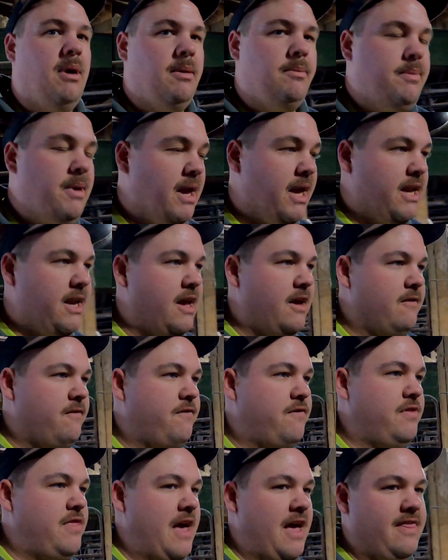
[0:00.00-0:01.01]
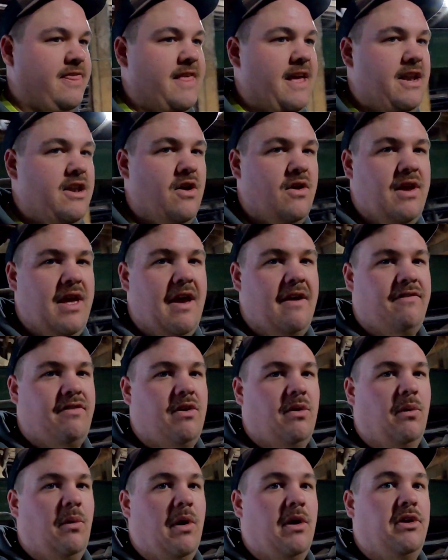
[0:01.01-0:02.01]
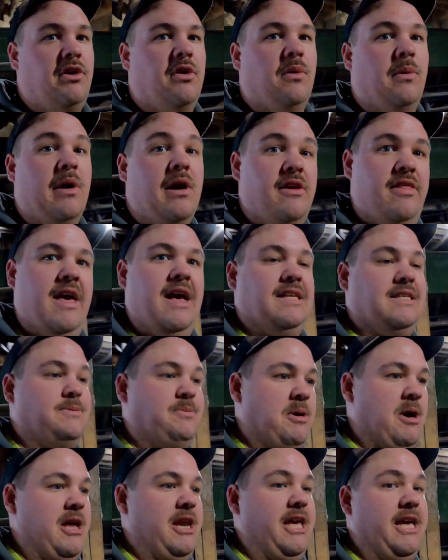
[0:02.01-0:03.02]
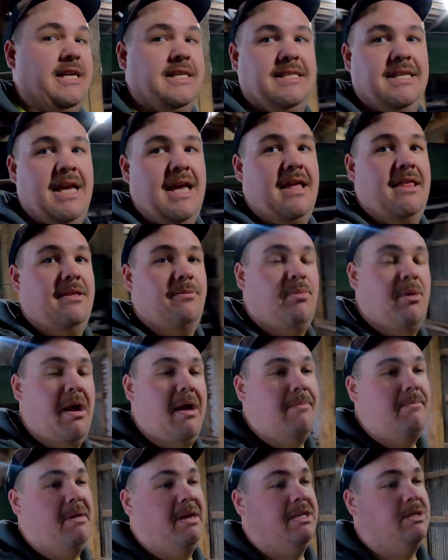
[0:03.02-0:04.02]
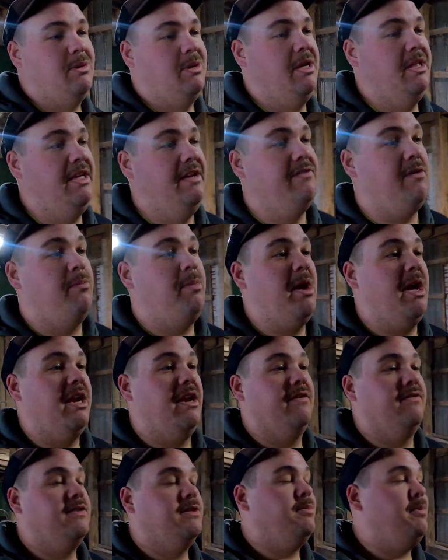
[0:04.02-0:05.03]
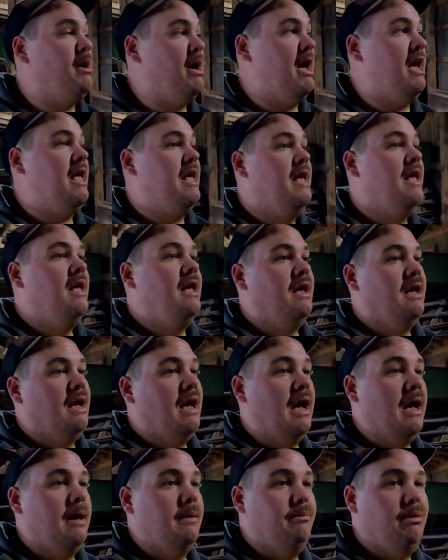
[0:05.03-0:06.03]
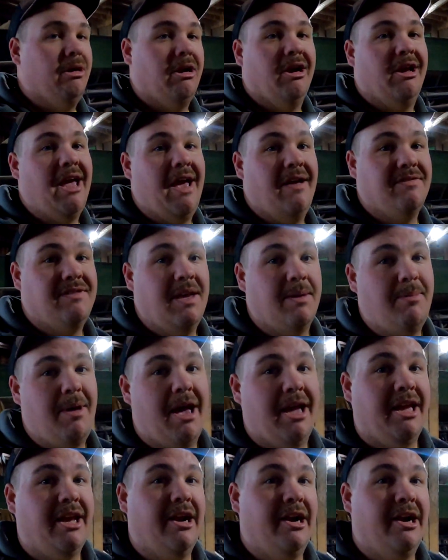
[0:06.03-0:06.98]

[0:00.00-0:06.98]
but big enough that they don't have to wonder where that spot is. And the problem is when you leave a big enough spot, bigger calves get back